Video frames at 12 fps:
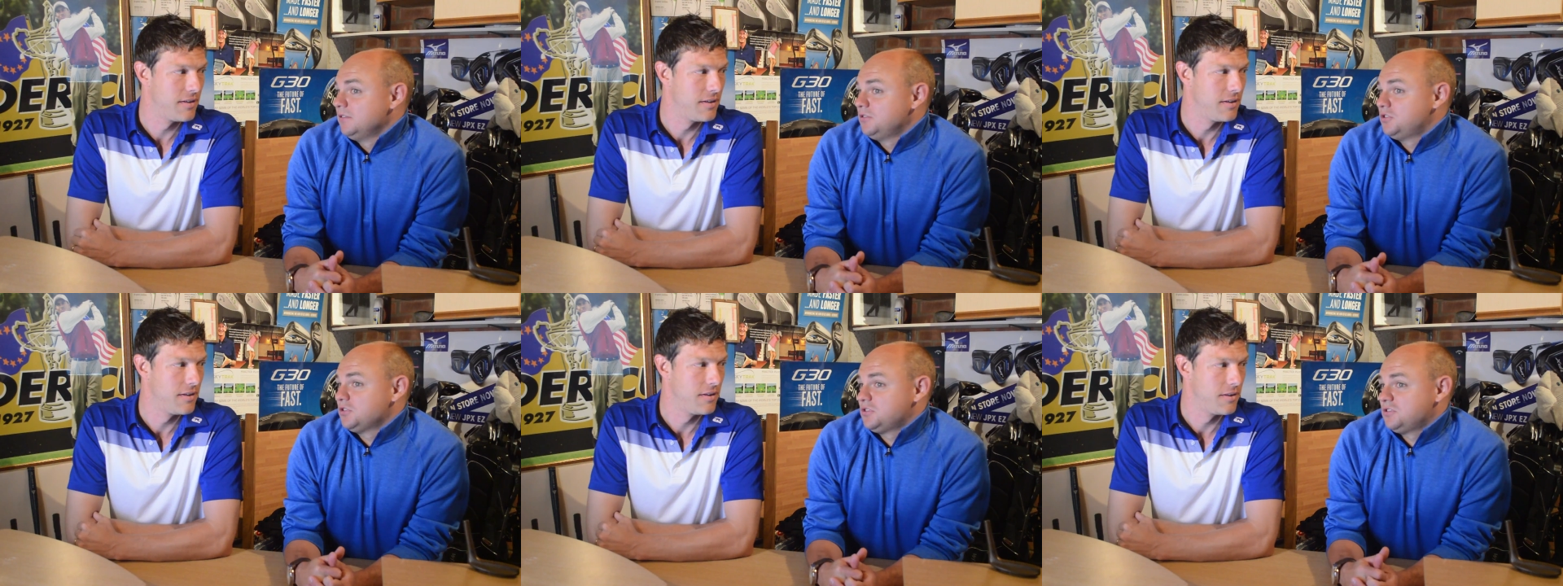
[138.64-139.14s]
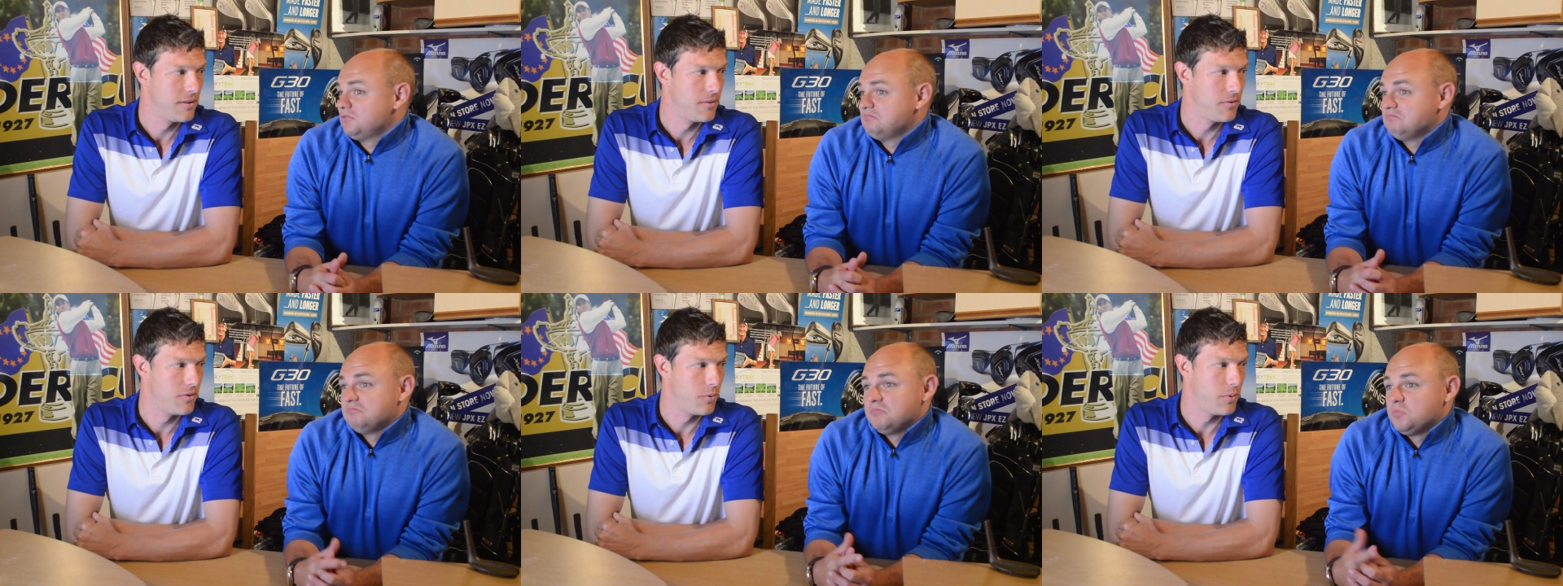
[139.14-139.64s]
Speaker 1: just
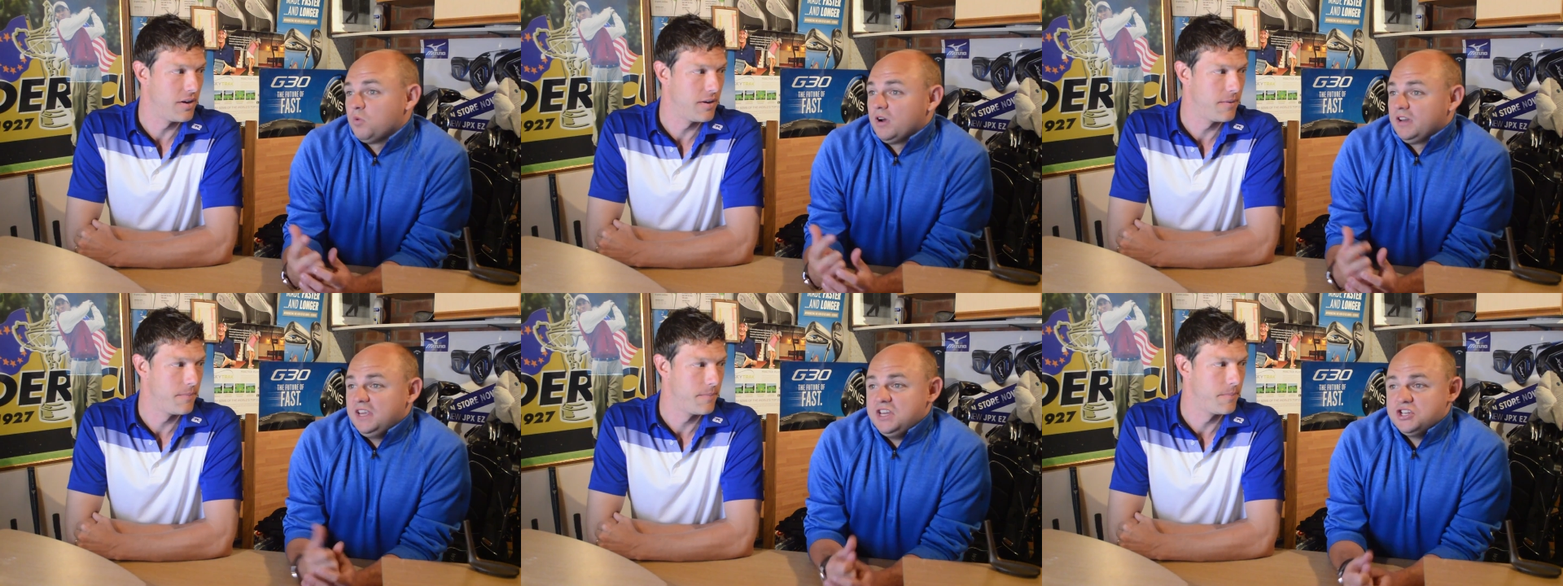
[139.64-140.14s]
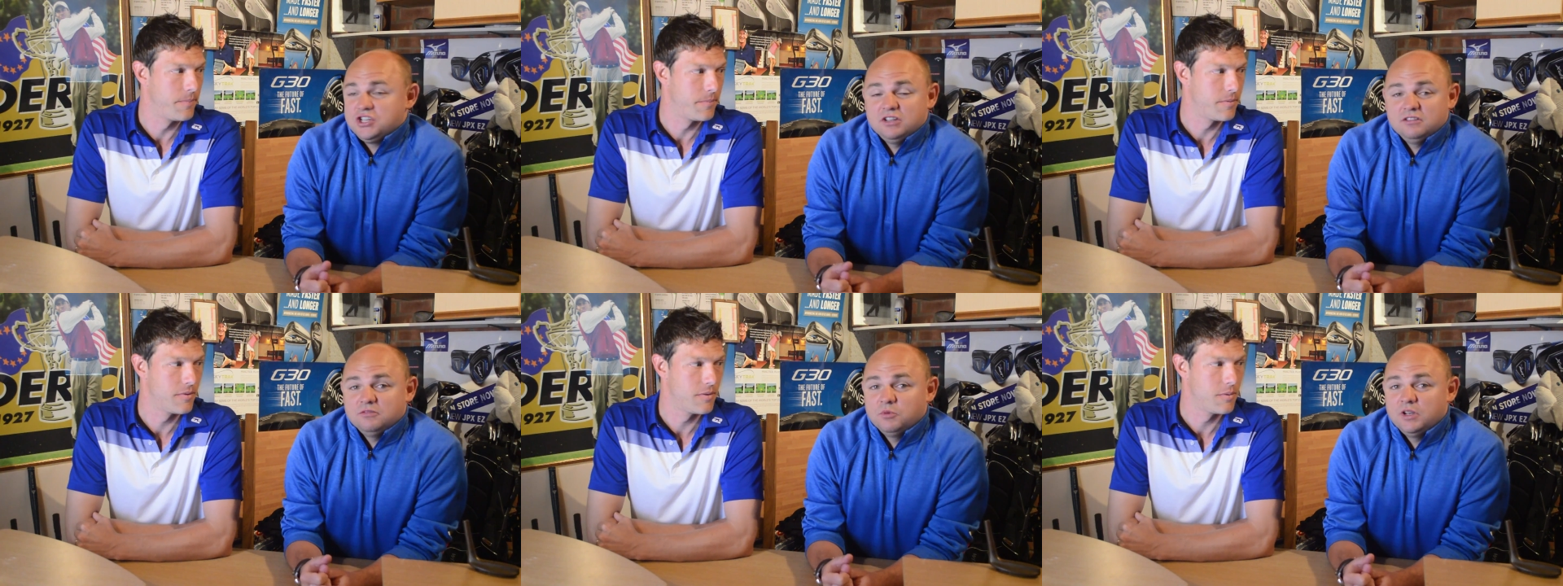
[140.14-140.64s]
one each,
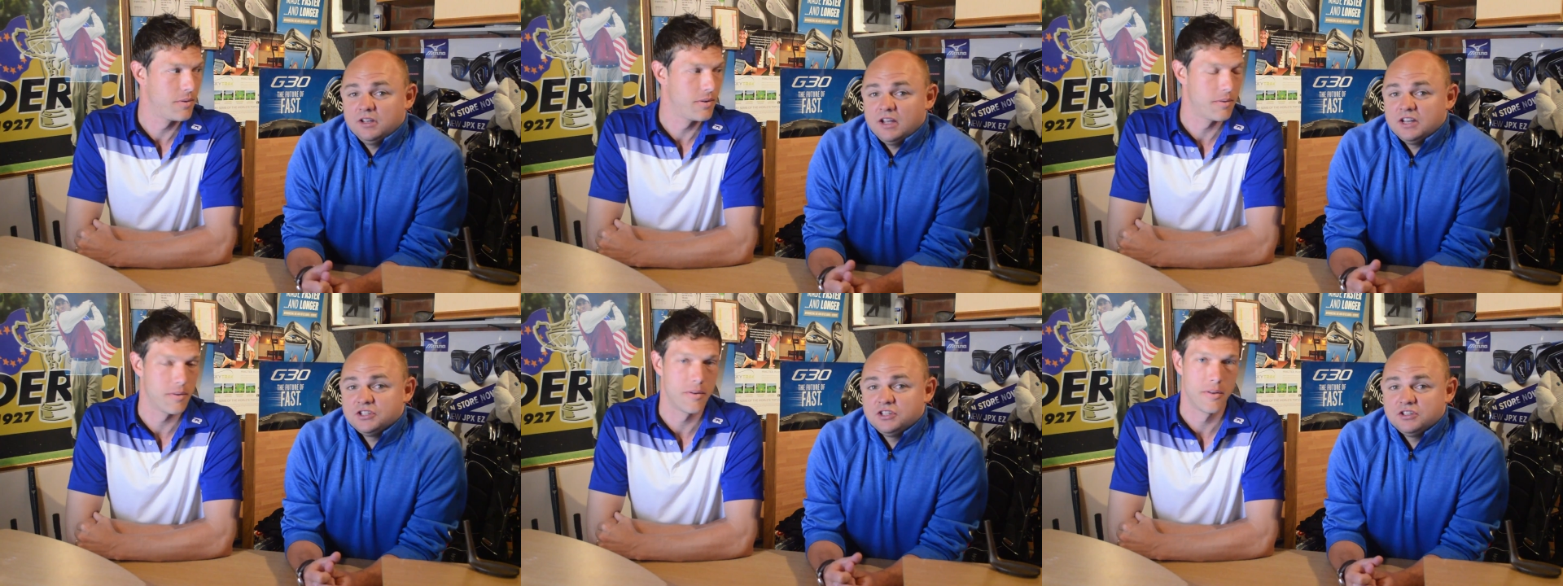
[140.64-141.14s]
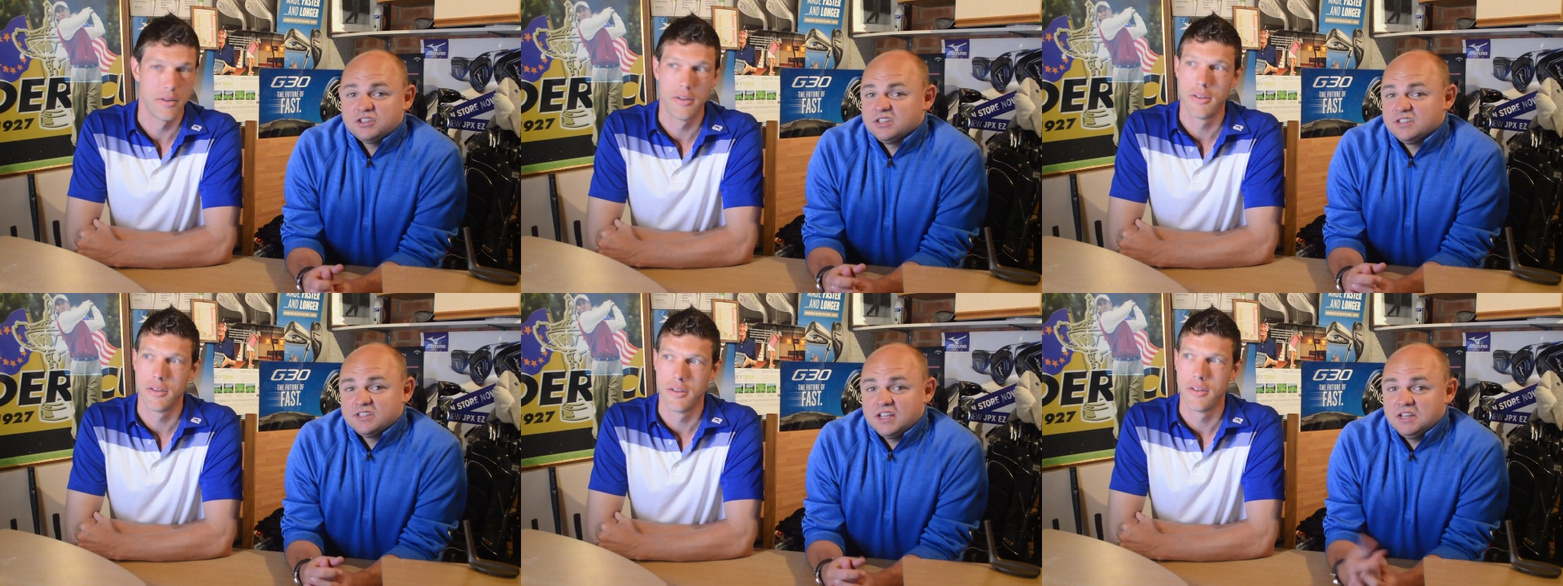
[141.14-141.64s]
we're actually just going
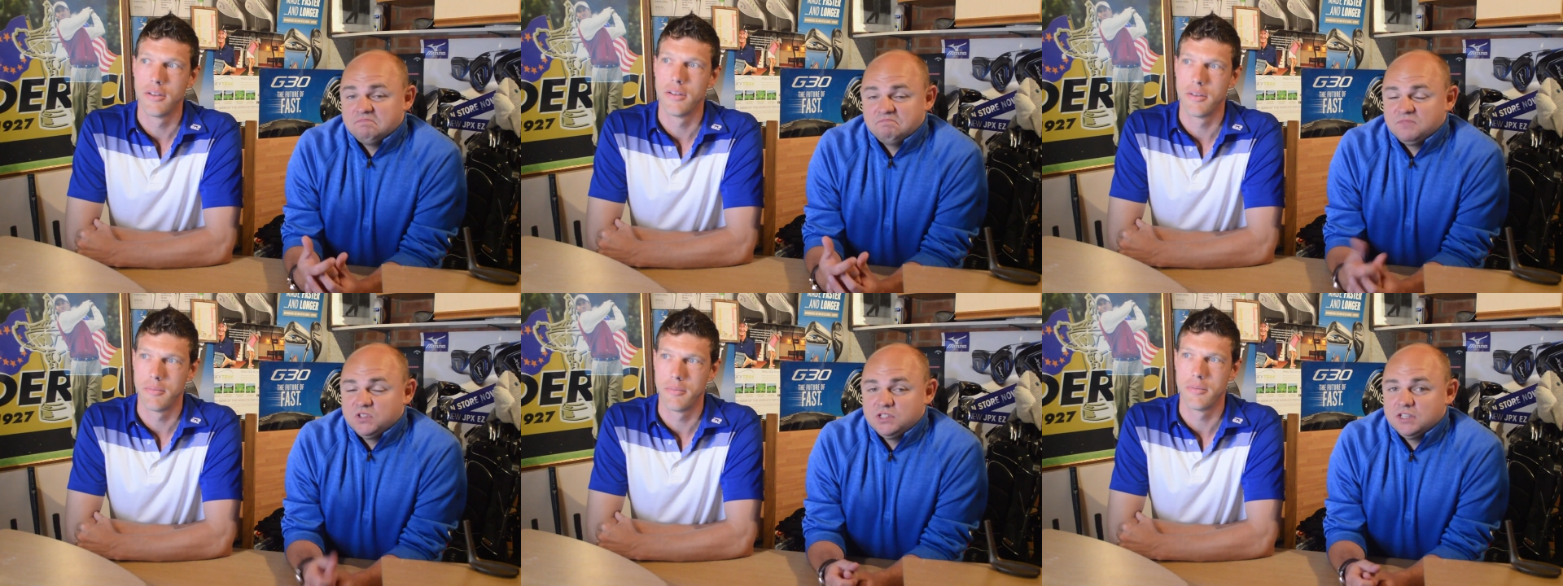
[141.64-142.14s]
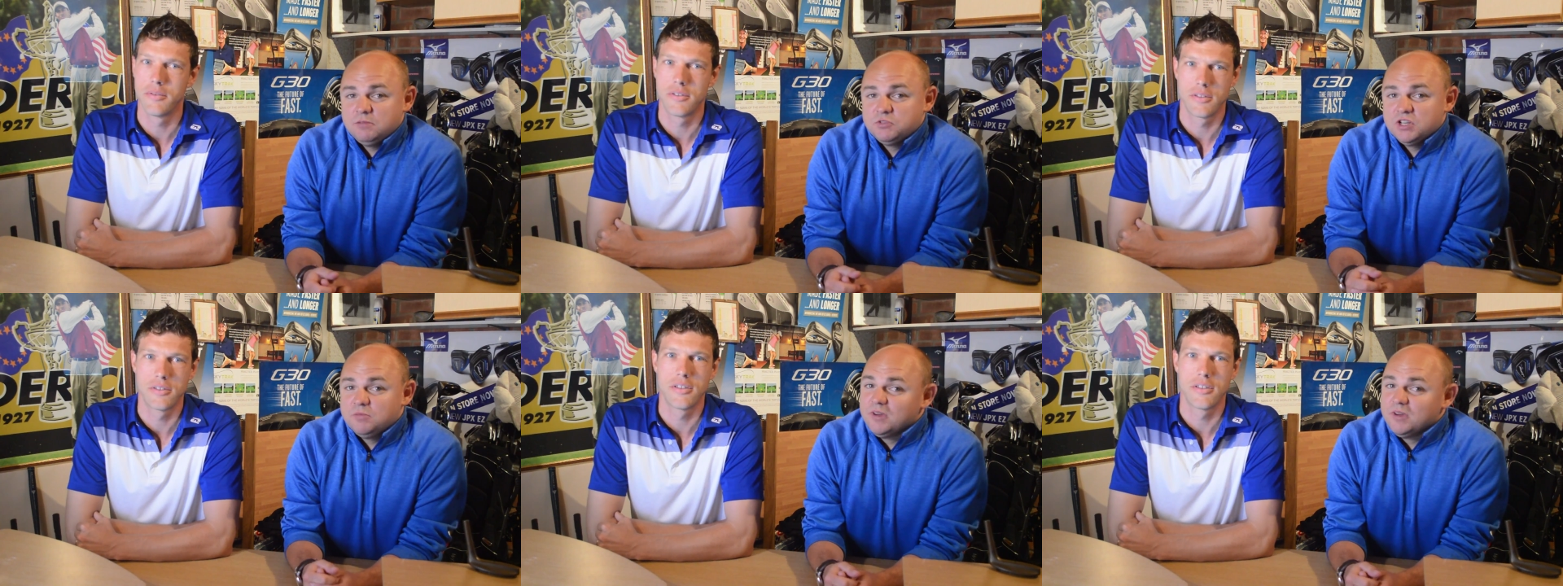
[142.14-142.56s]
to say Team GB.